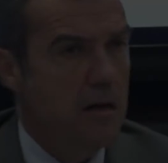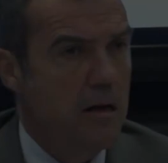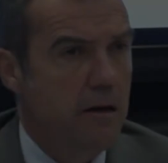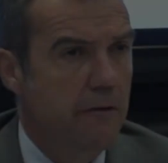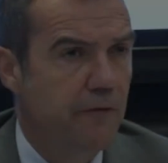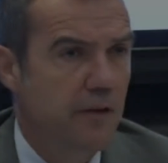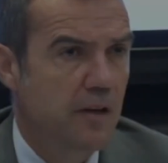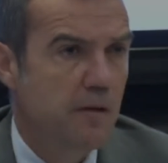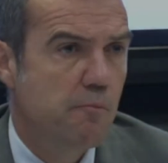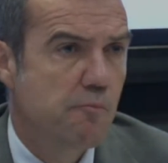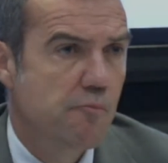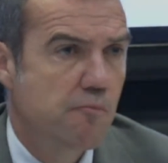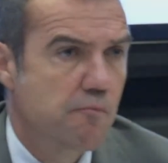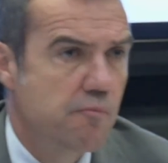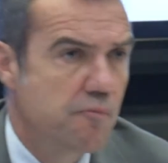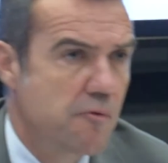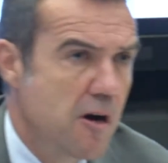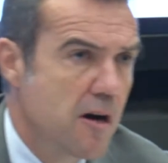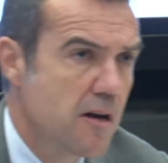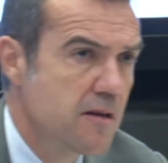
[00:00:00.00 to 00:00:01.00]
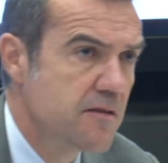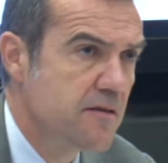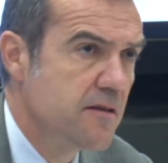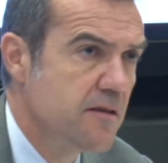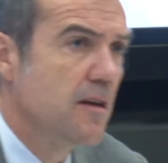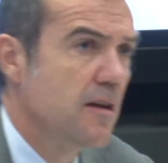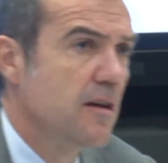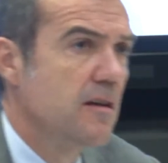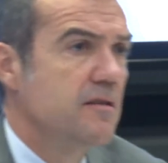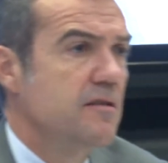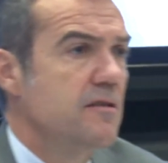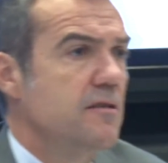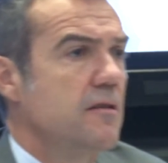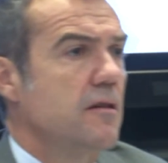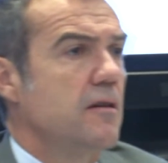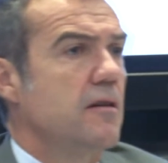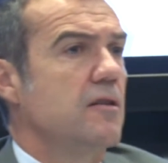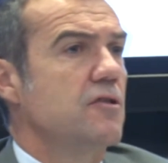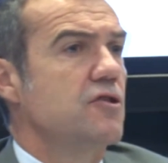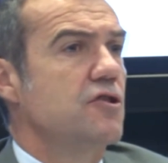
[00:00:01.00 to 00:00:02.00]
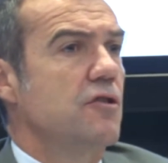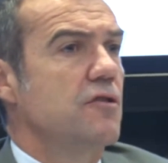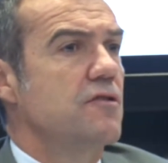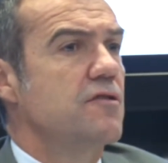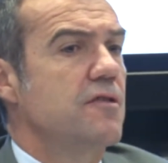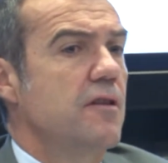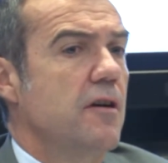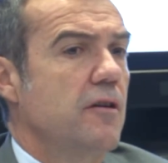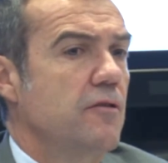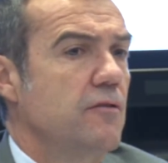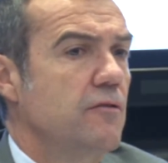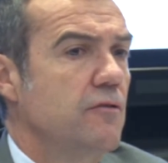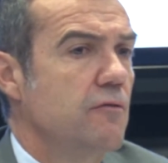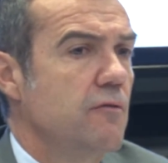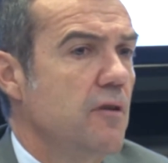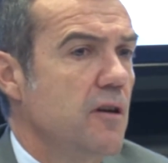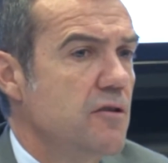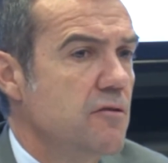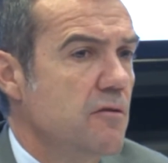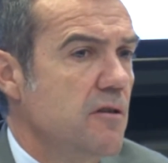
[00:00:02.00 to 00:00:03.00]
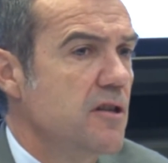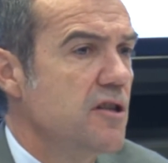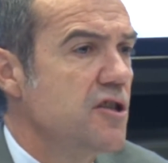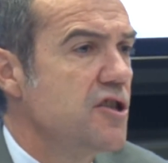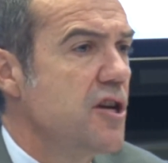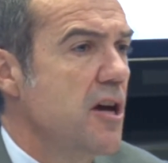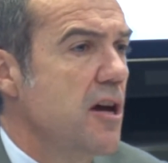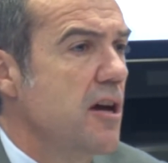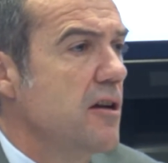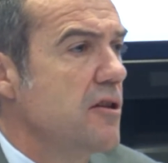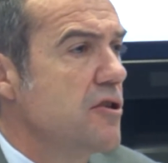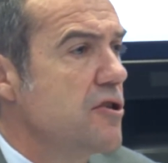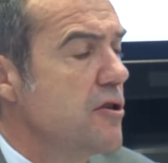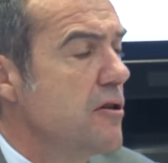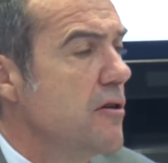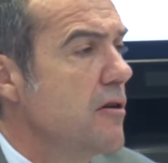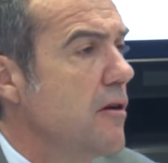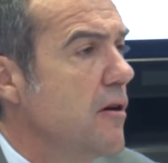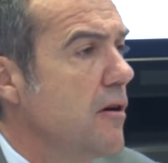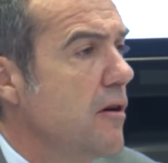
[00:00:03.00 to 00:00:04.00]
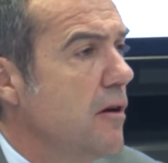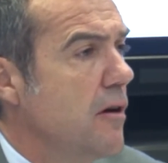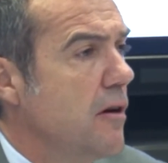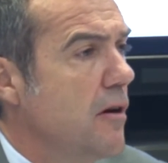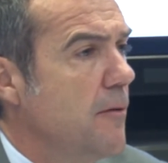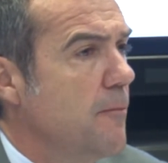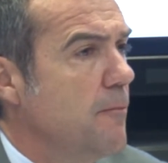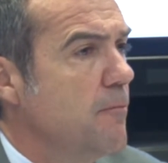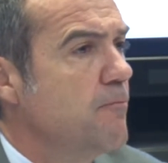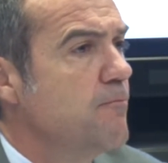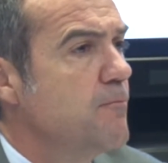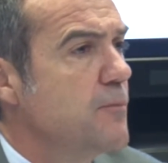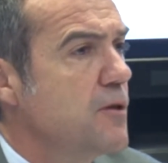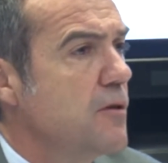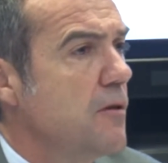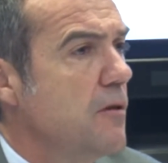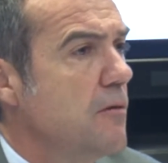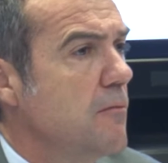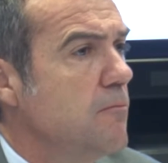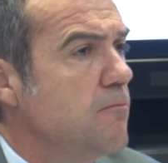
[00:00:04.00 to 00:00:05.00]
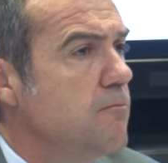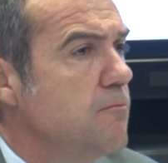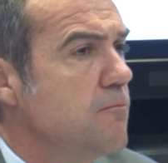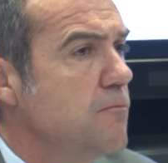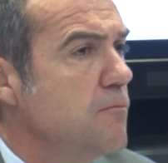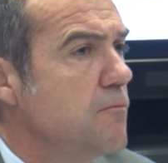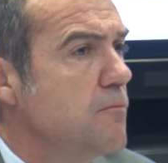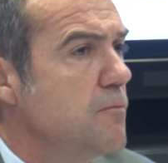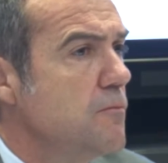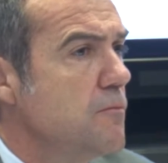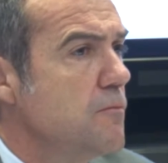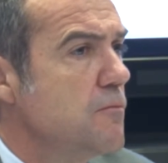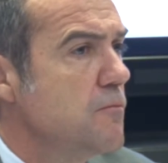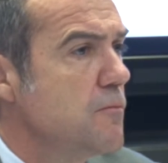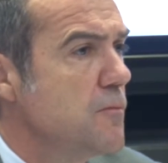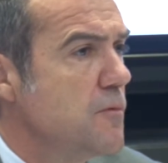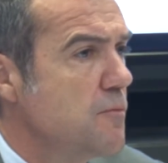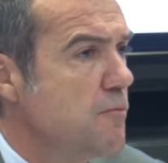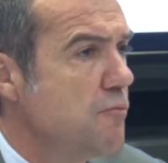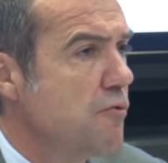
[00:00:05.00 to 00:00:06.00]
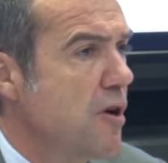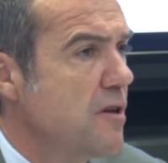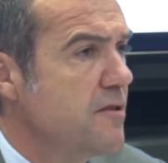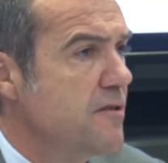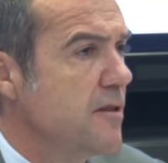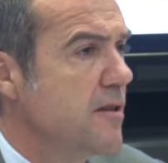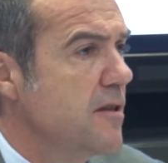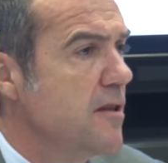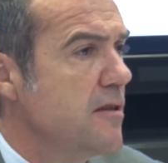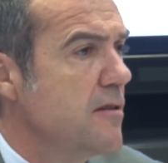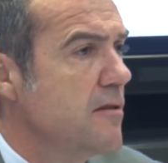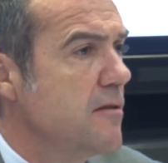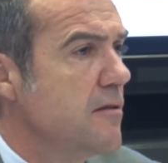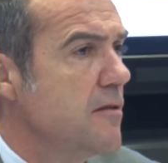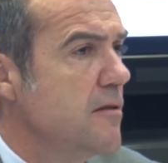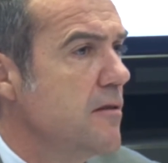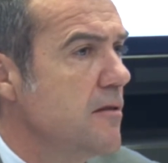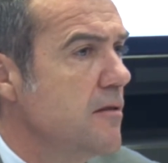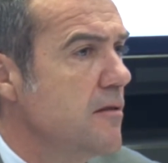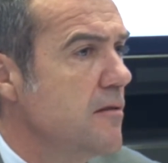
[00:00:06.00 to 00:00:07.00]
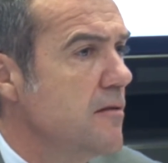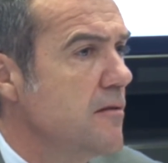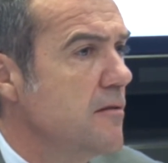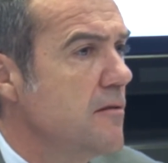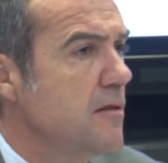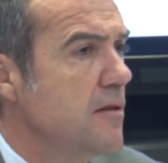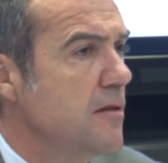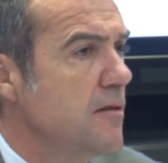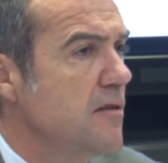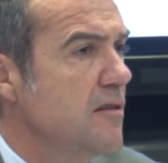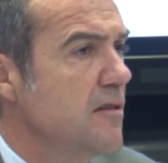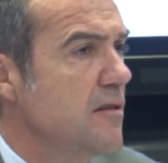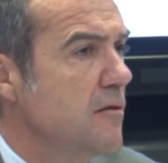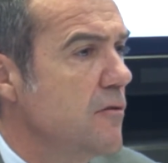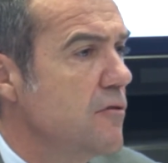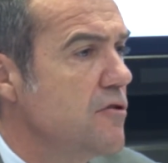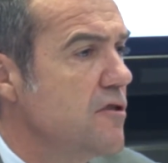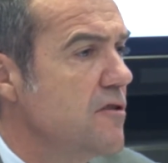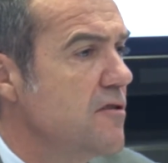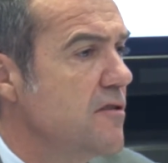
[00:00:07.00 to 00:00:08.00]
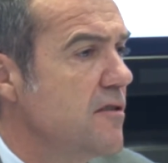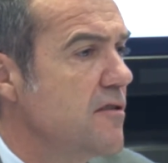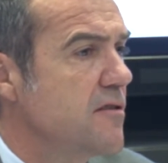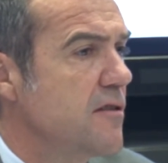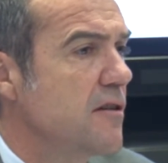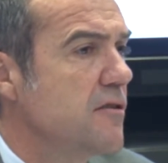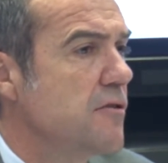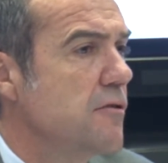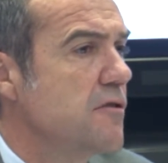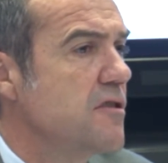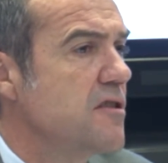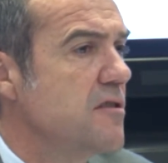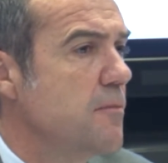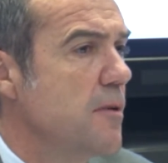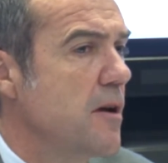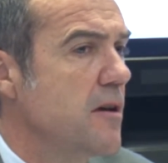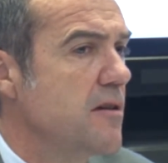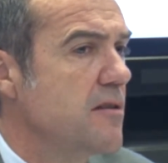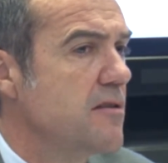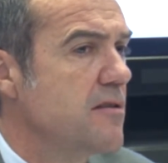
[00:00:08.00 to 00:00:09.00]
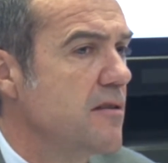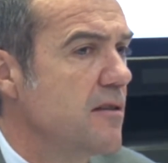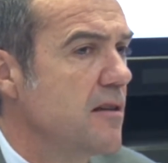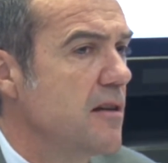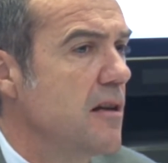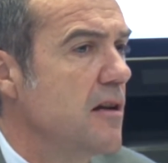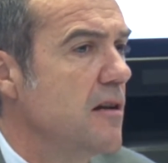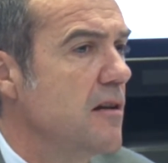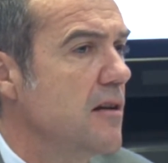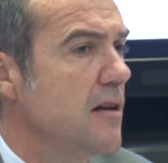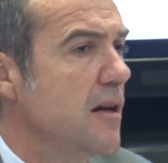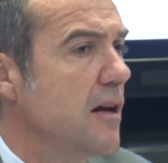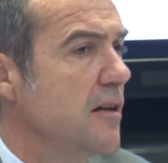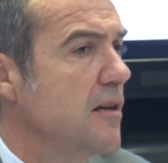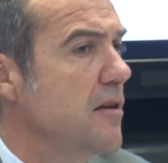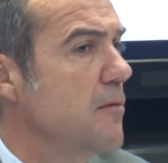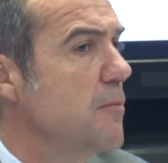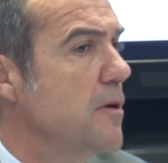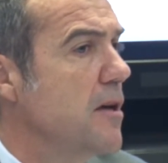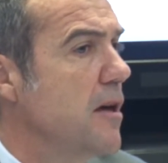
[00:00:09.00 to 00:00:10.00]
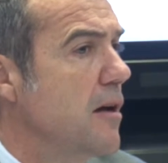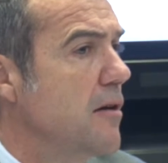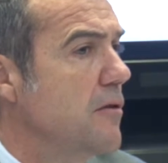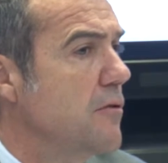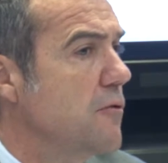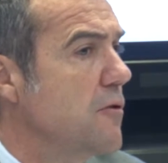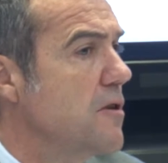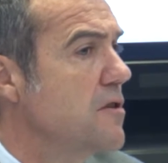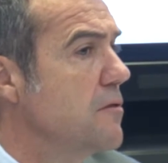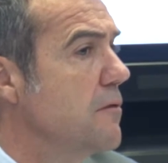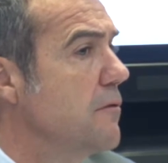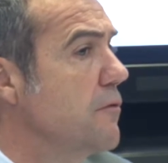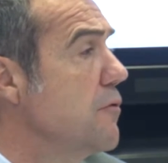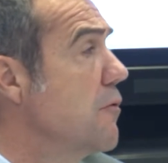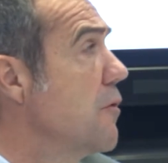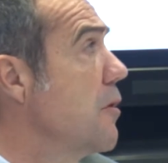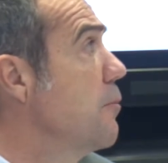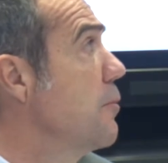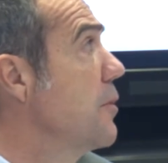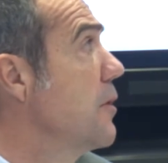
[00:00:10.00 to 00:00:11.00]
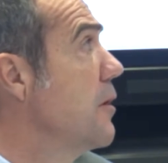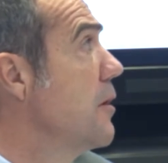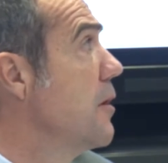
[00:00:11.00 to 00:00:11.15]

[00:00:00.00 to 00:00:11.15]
I think pricing has just started to actually change. So pricing in the logistics sector in Spain is clearly lagging behind the rest of Europe.